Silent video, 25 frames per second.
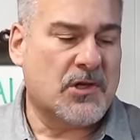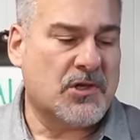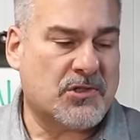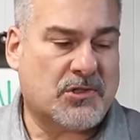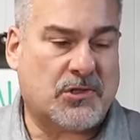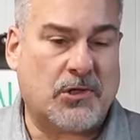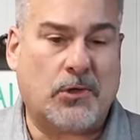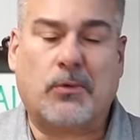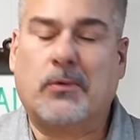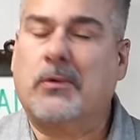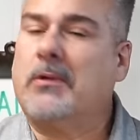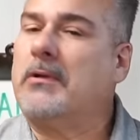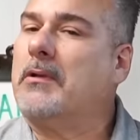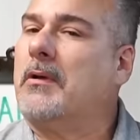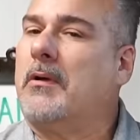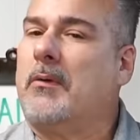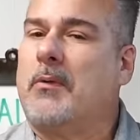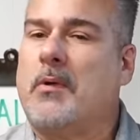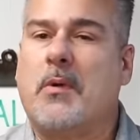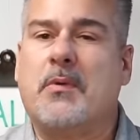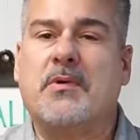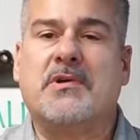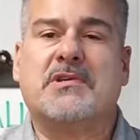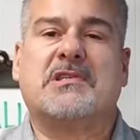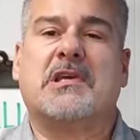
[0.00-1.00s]
So
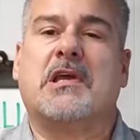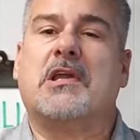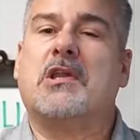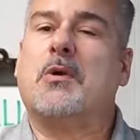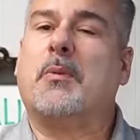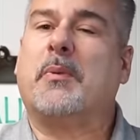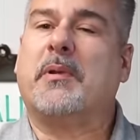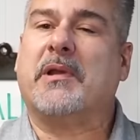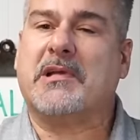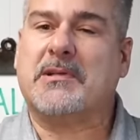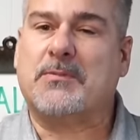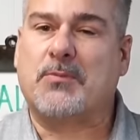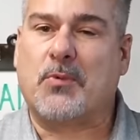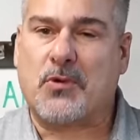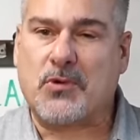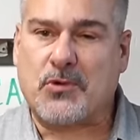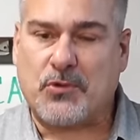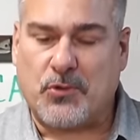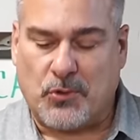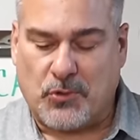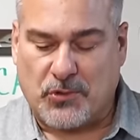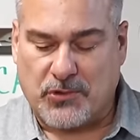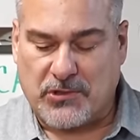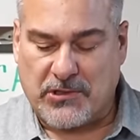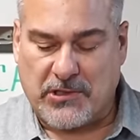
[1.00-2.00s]
we always say nobody has more
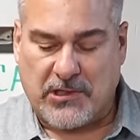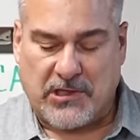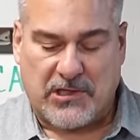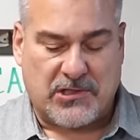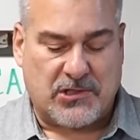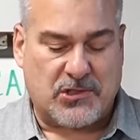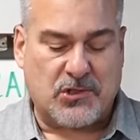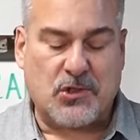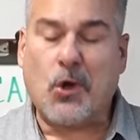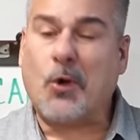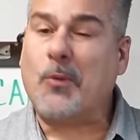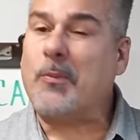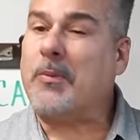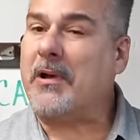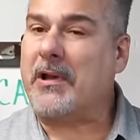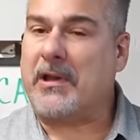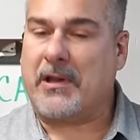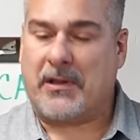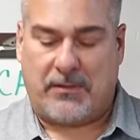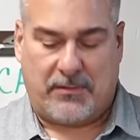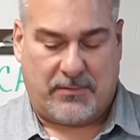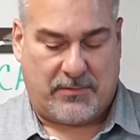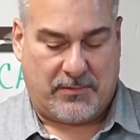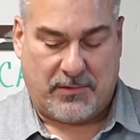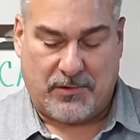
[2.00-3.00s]
tools than us.
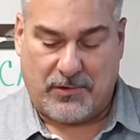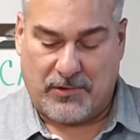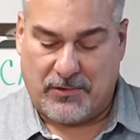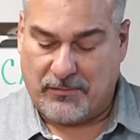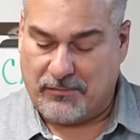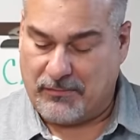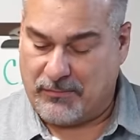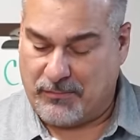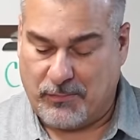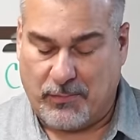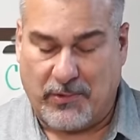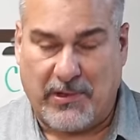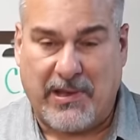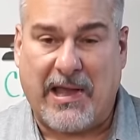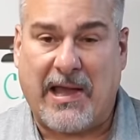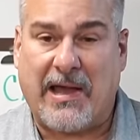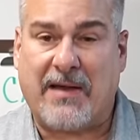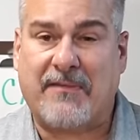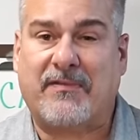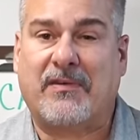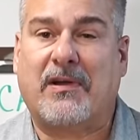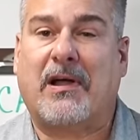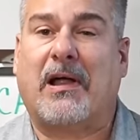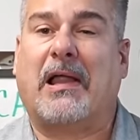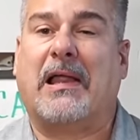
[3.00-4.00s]
Nobody. We
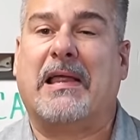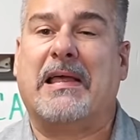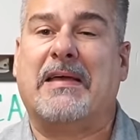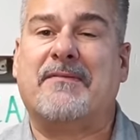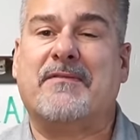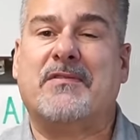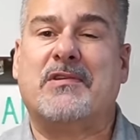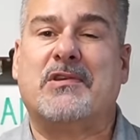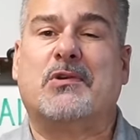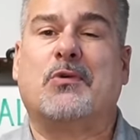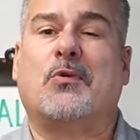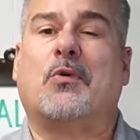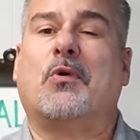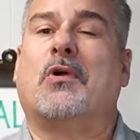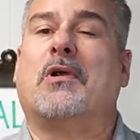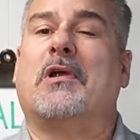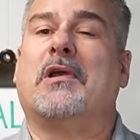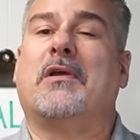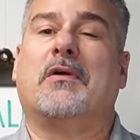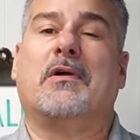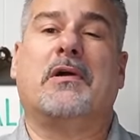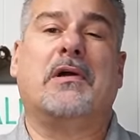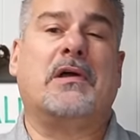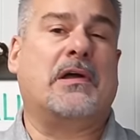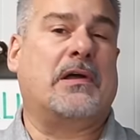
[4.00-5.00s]
have
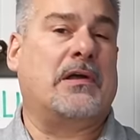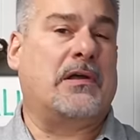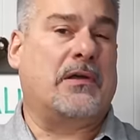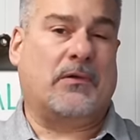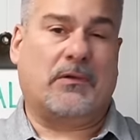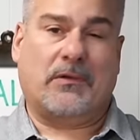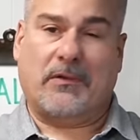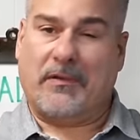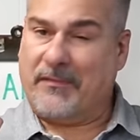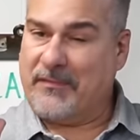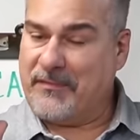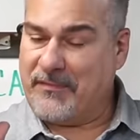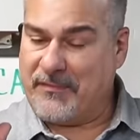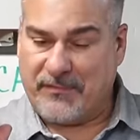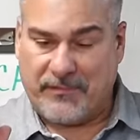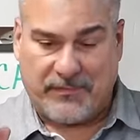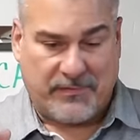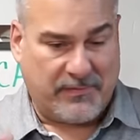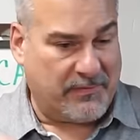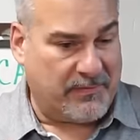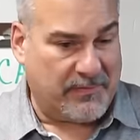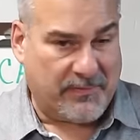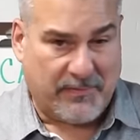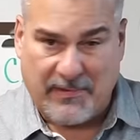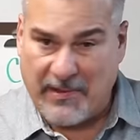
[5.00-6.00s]
inventory of
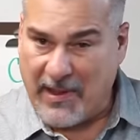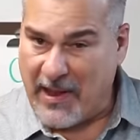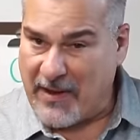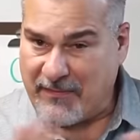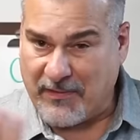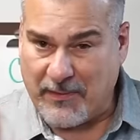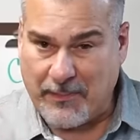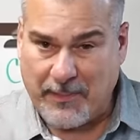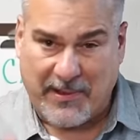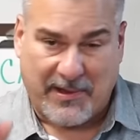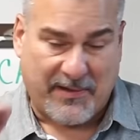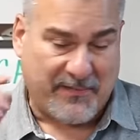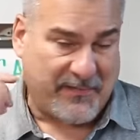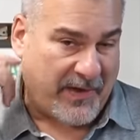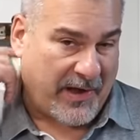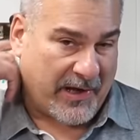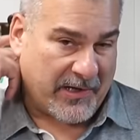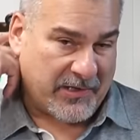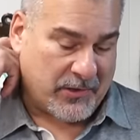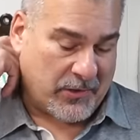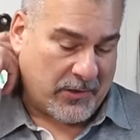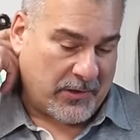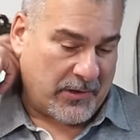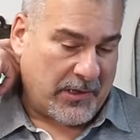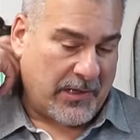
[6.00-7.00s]
every
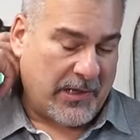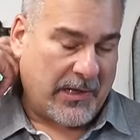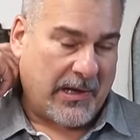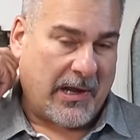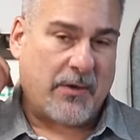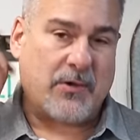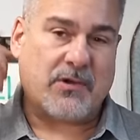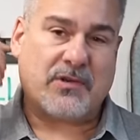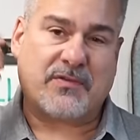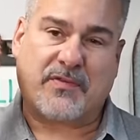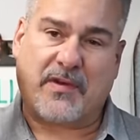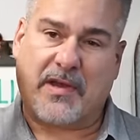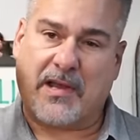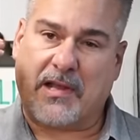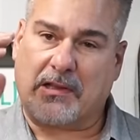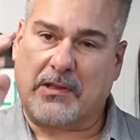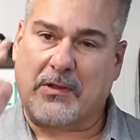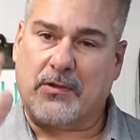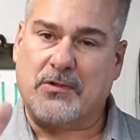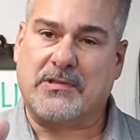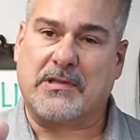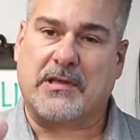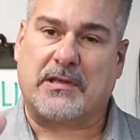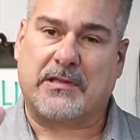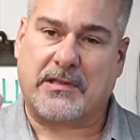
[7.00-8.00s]
manufacturer, and I always find
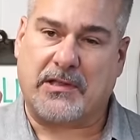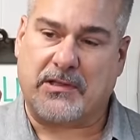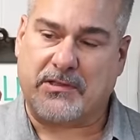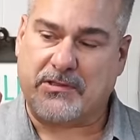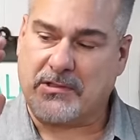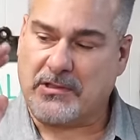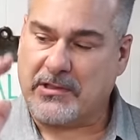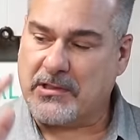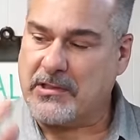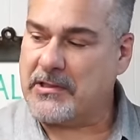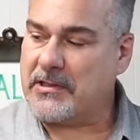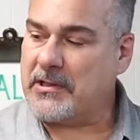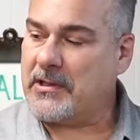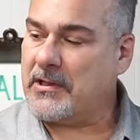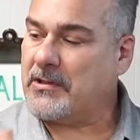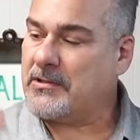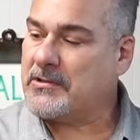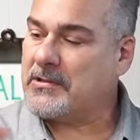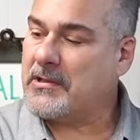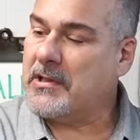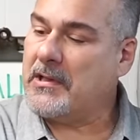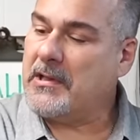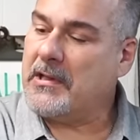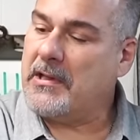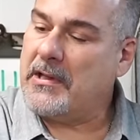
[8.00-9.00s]
closeout deals and good
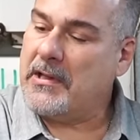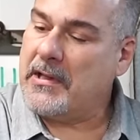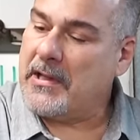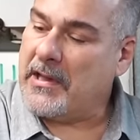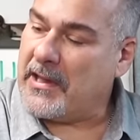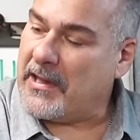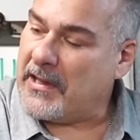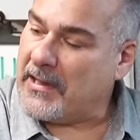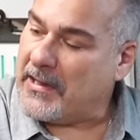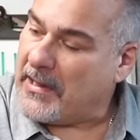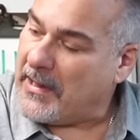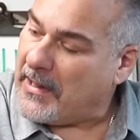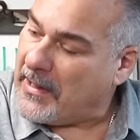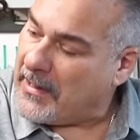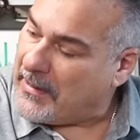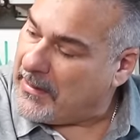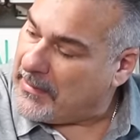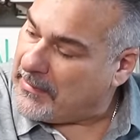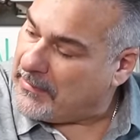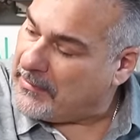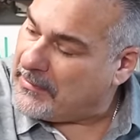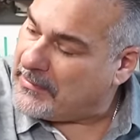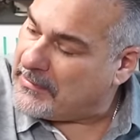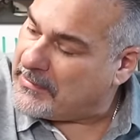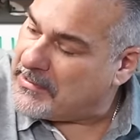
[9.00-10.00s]
deals. And
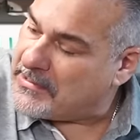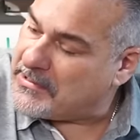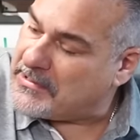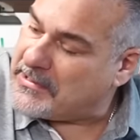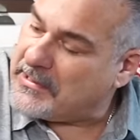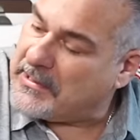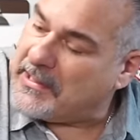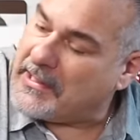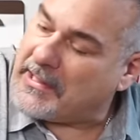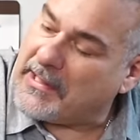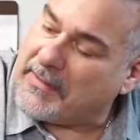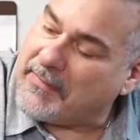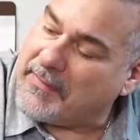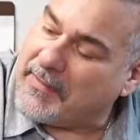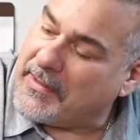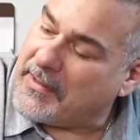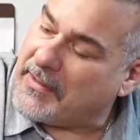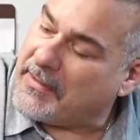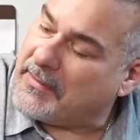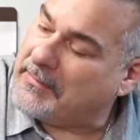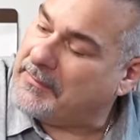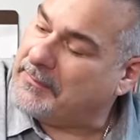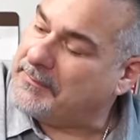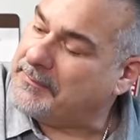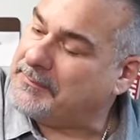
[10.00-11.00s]
look at this deal I got right
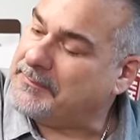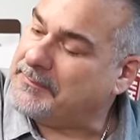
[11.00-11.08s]
here.